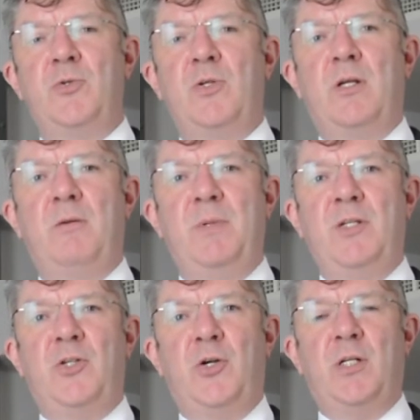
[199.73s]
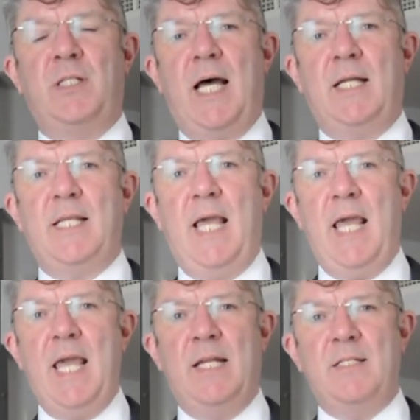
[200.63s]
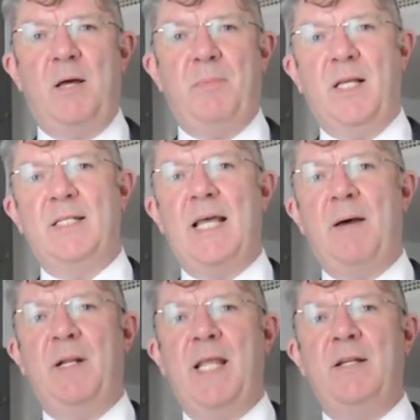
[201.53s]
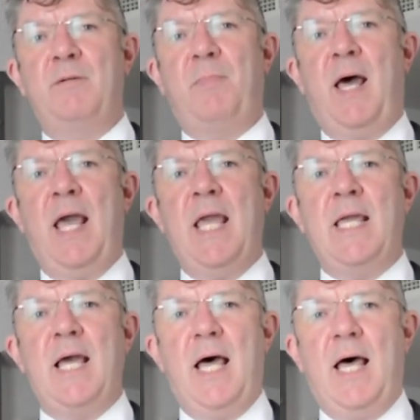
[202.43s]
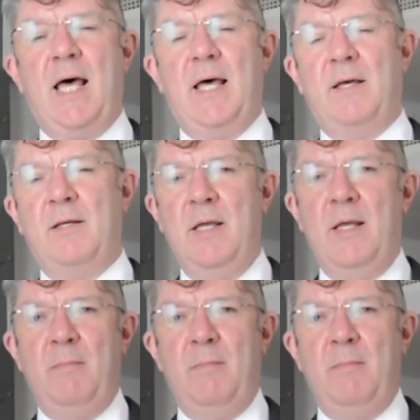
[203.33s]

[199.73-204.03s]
so you can be sure that it has not been contaminated by,